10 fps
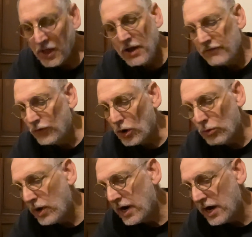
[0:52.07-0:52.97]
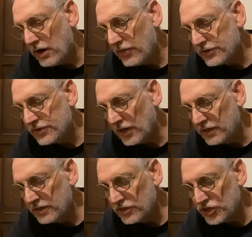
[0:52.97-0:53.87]
For where'er the sun
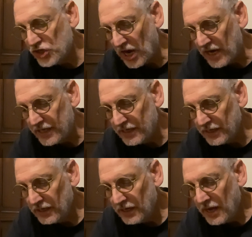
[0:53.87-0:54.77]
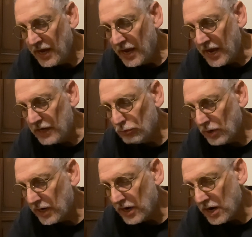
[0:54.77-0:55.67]
does shine, and
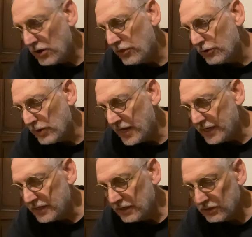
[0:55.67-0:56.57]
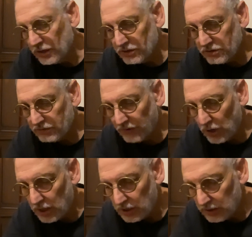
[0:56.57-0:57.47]
where'er the rain does
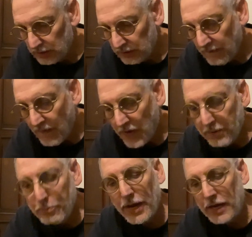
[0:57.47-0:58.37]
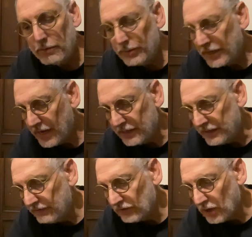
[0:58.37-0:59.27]
fall, babe can
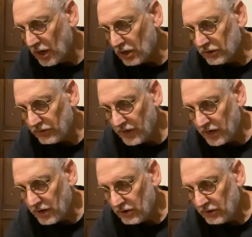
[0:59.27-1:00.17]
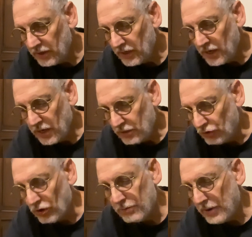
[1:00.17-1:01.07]
never hunger there,
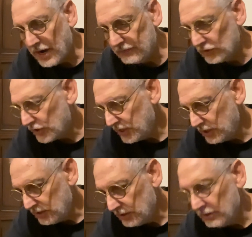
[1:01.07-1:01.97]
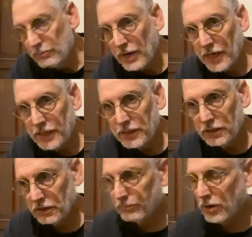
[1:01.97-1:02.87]
nor poverty the mind
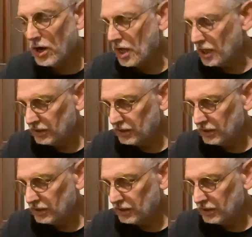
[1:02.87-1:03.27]
appall.